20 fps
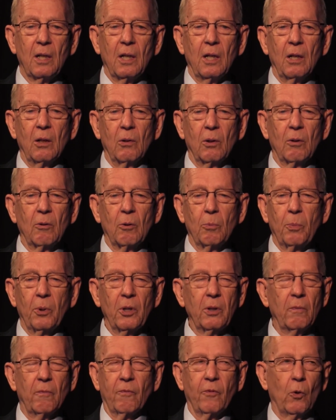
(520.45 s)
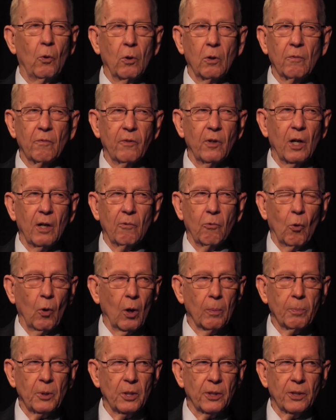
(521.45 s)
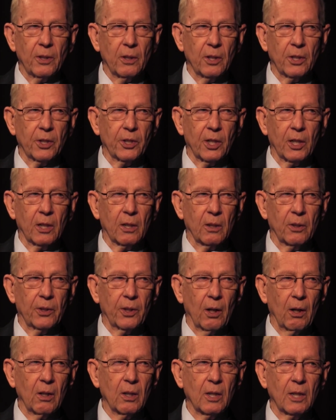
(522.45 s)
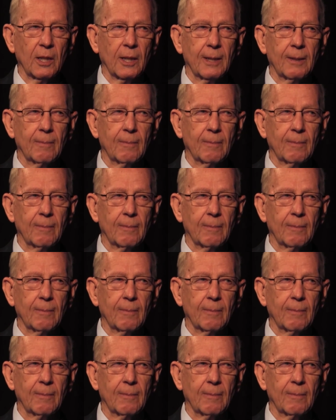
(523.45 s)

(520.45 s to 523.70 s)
We were putting 4 and 5 weapons on a single target.